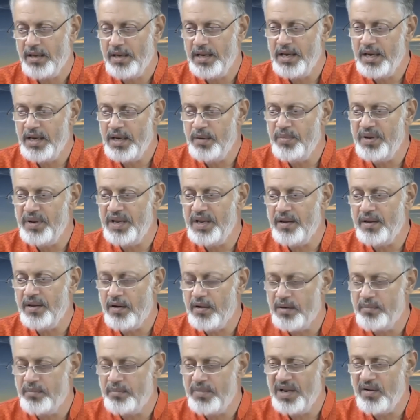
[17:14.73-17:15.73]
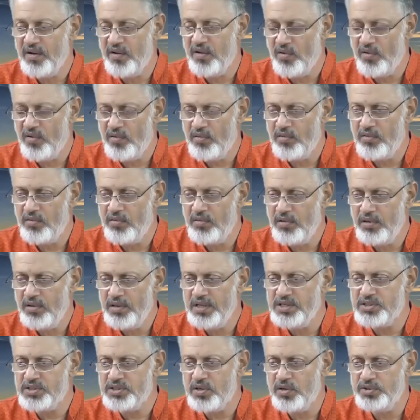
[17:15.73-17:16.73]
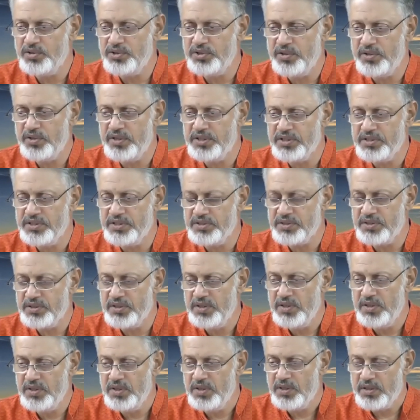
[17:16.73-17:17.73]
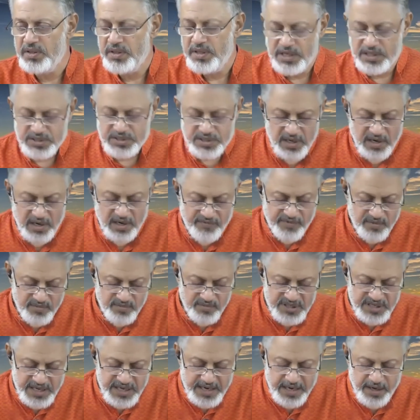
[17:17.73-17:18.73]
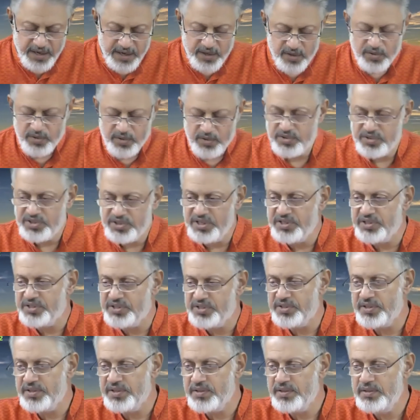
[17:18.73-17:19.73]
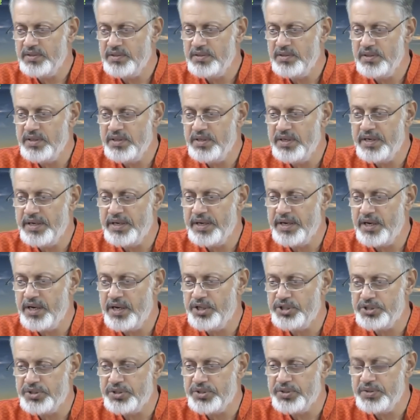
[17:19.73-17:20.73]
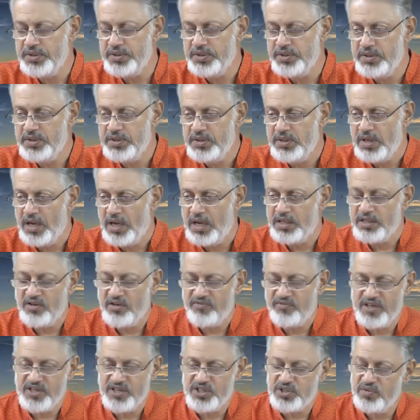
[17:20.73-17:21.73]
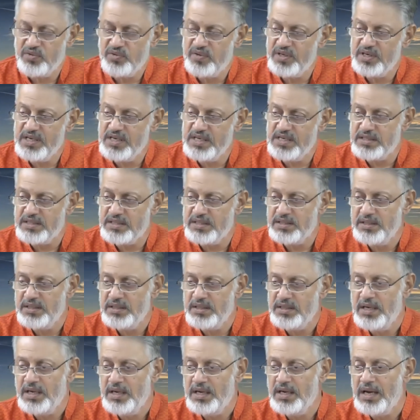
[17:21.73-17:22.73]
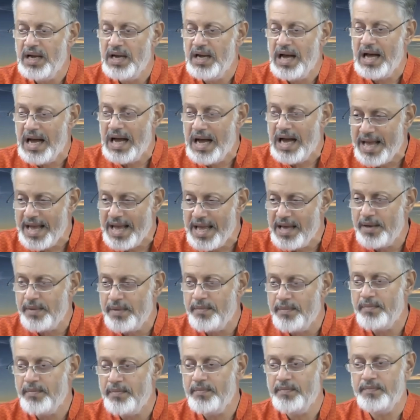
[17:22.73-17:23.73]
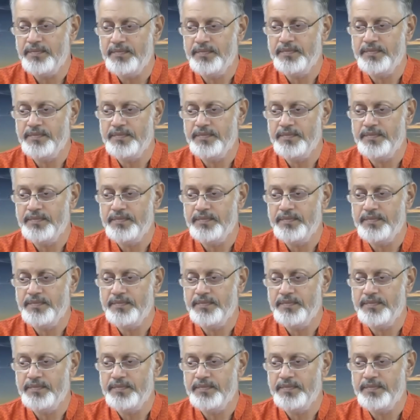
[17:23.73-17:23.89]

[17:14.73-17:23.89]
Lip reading: in me, on me, all these conjugations, they start from second to sixth in English. And the first one is, I am.